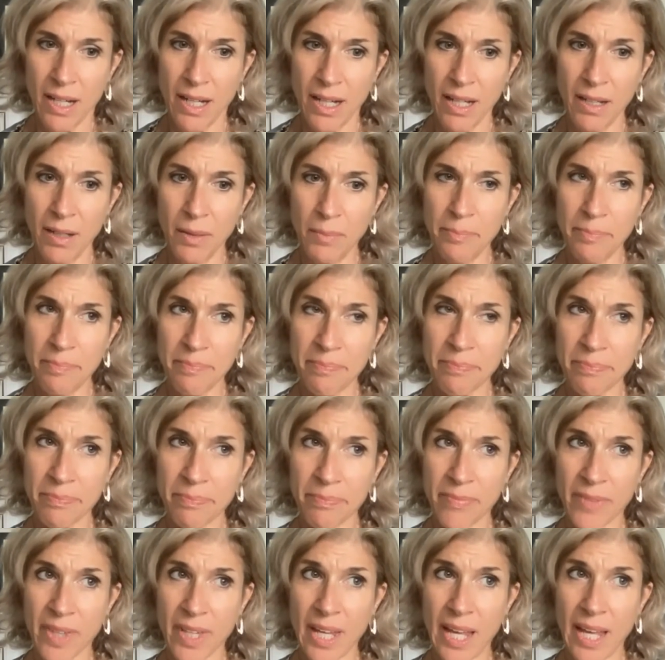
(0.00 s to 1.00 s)
Um,
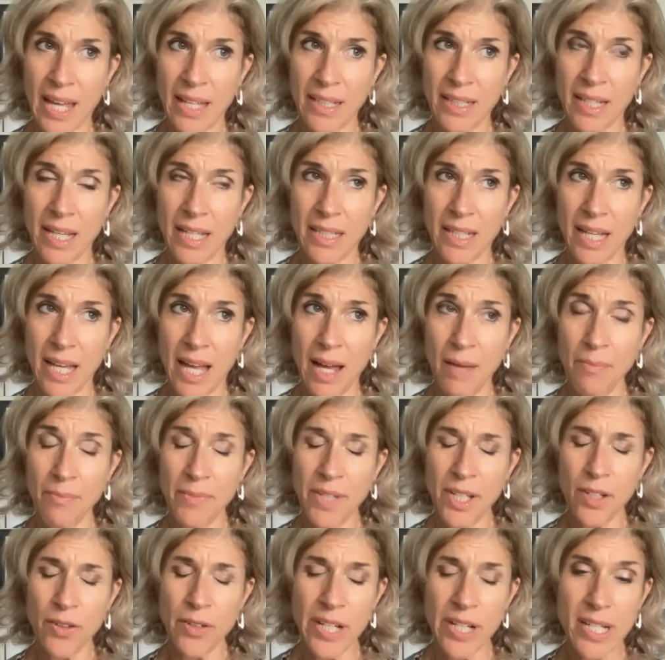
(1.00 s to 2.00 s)
I'm
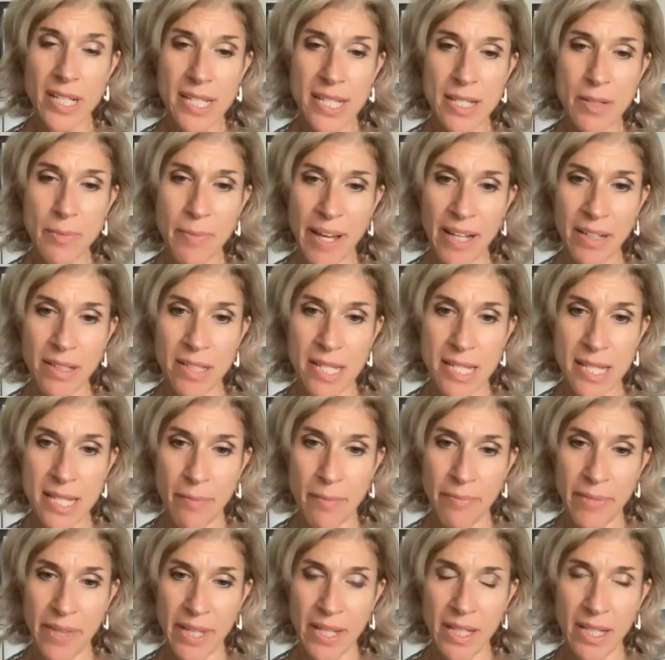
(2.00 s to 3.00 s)
curious about
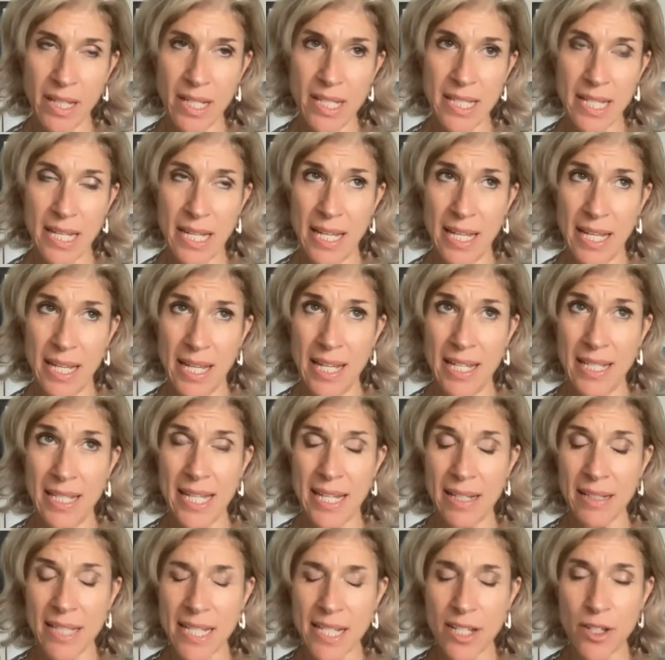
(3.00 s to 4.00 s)
something because it, it
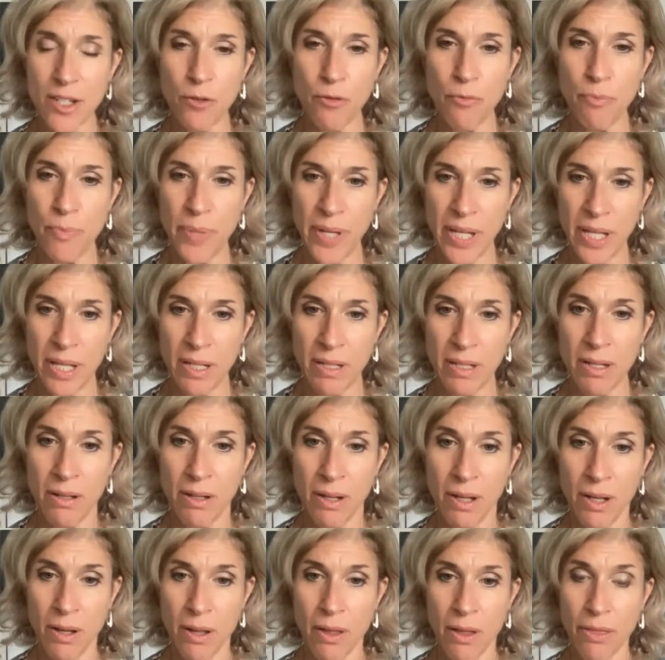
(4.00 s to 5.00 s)
sounds like you've been
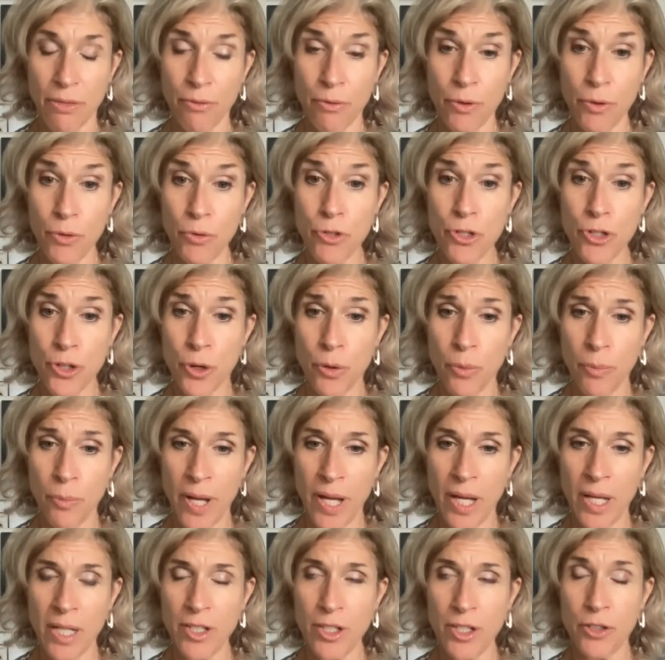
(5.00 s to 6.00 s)
through so
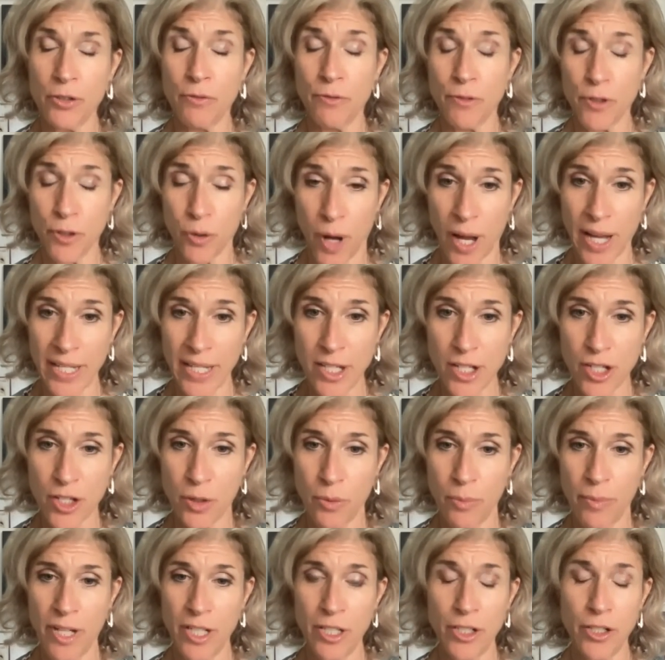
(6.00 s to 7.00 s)
much, you've tried
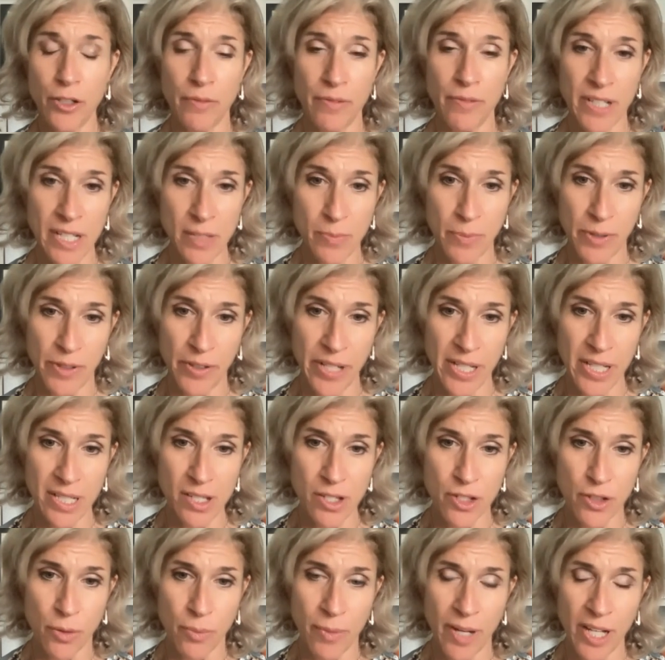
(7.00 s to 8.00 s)
so much, you've
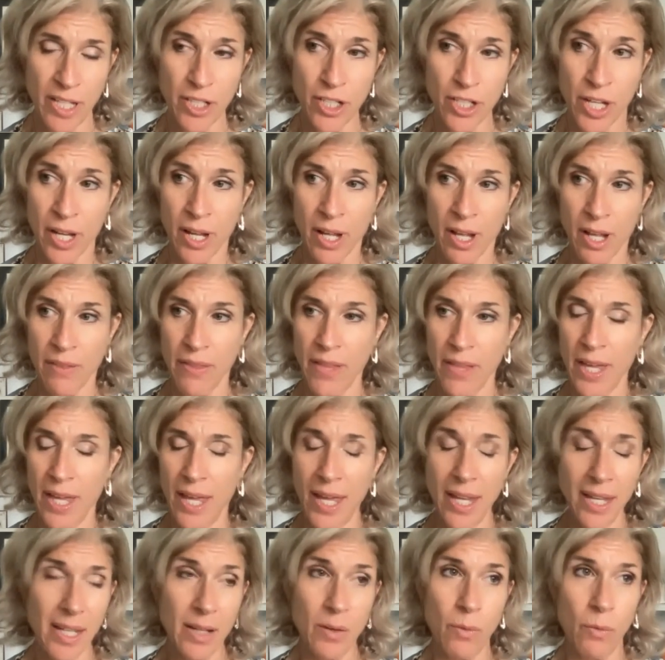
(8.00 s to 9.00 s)
experienced yeah. so much
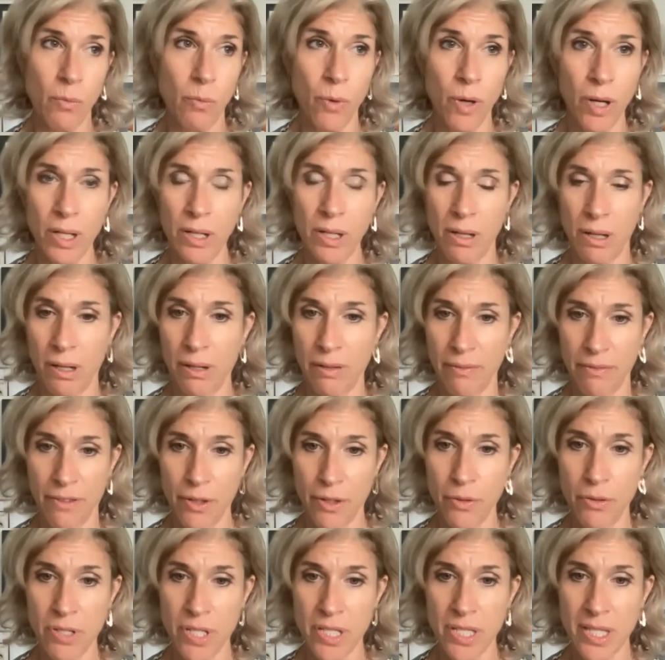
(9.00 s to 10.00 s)
that any one of
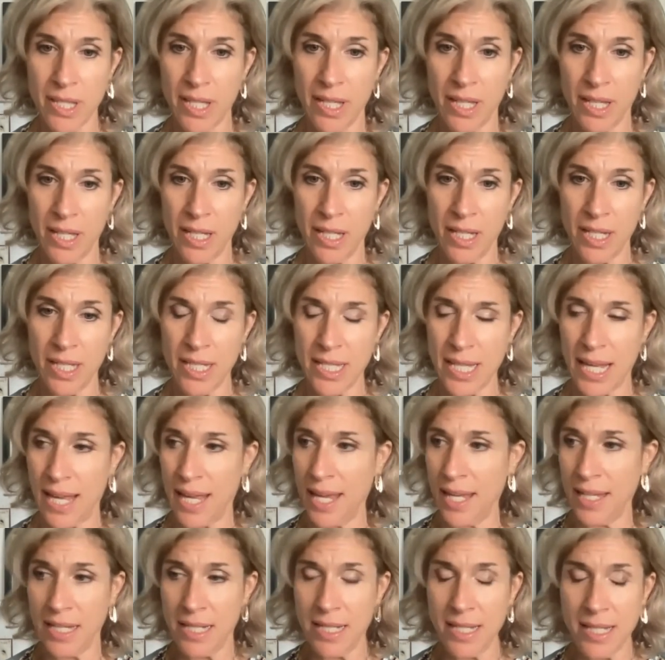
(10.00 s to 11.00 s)
those things,
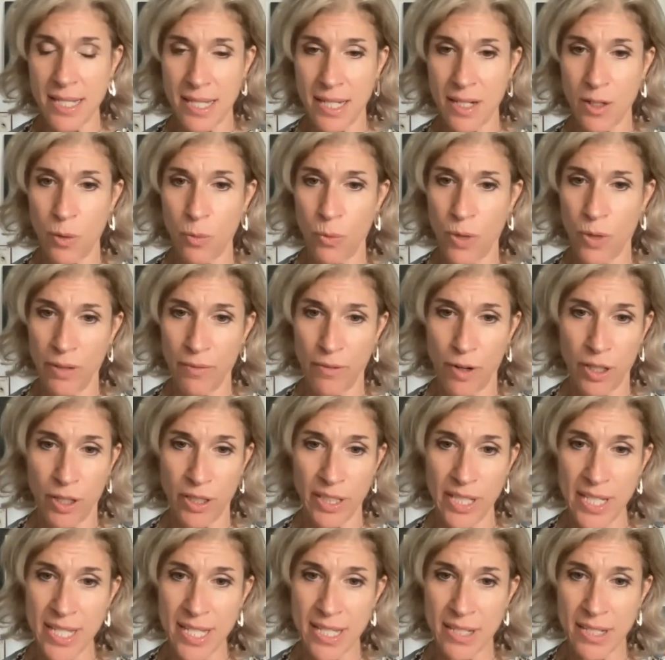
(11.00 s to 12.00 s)
any single one of our
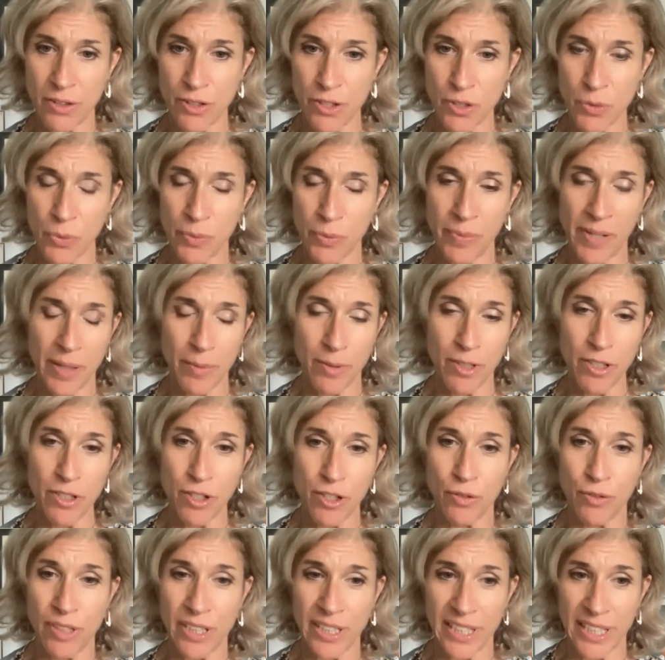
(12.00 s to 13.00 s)
listeners would be able
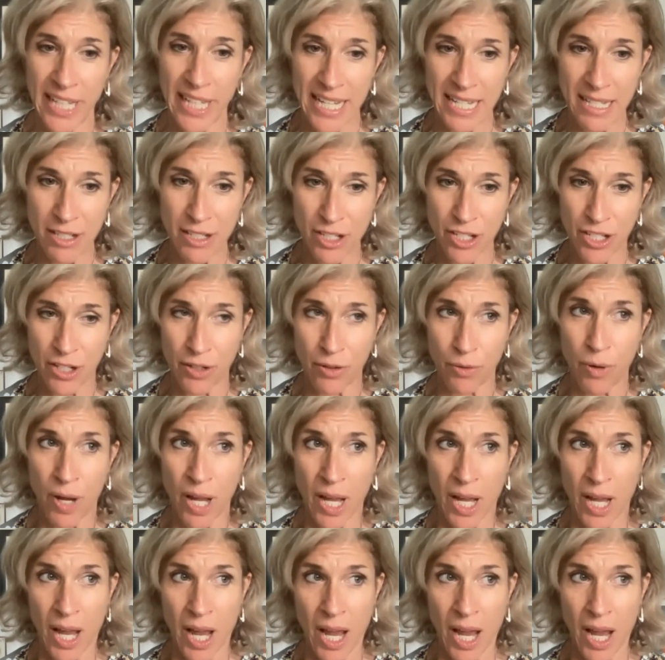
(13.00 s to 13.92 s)
to relate to.